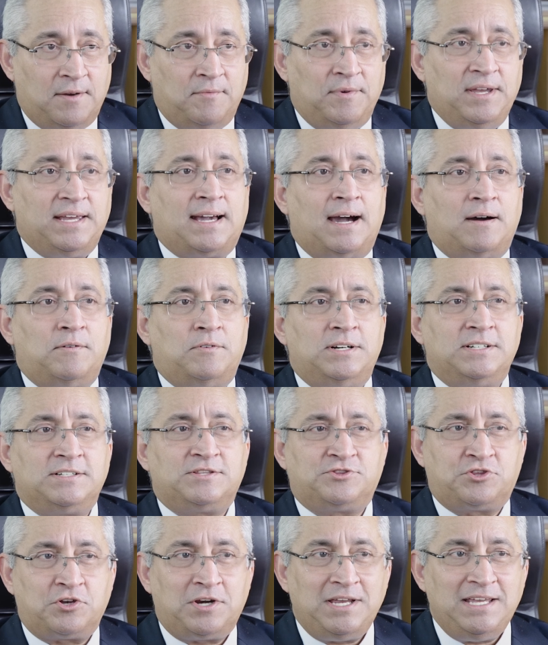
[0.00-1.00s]
We
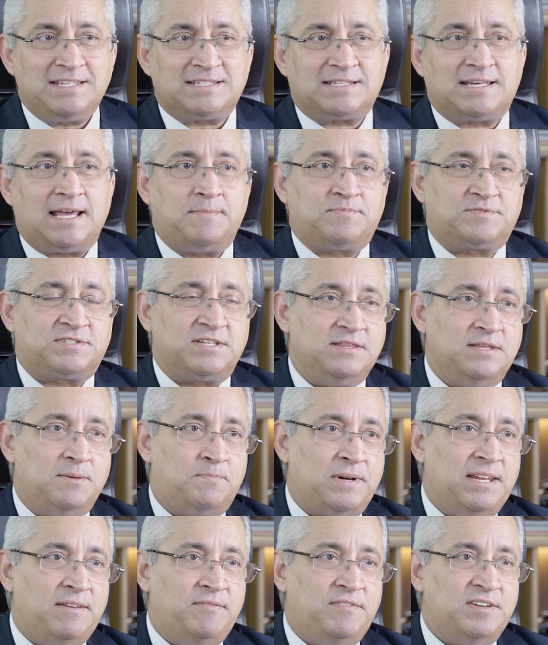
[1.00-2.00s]
covered 3 steps in the
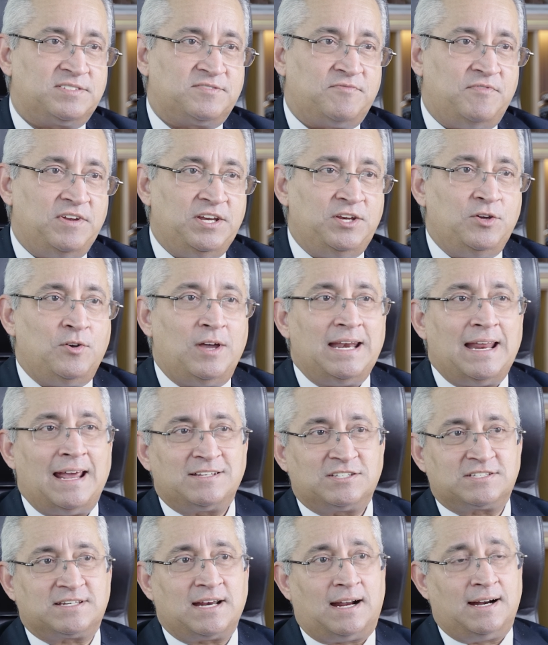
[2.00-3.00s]
previous video and
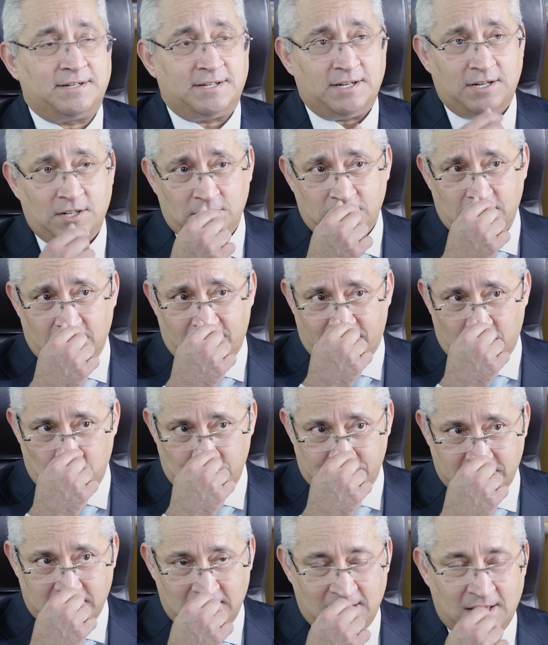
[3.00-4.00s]
had started on the
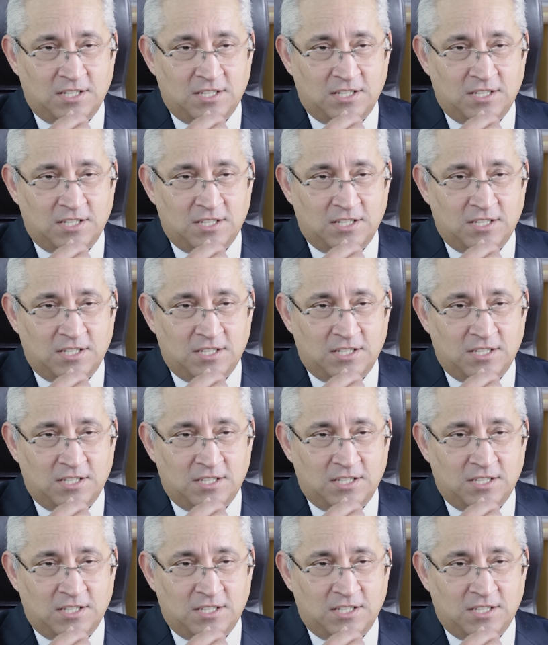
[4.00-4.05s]
4th.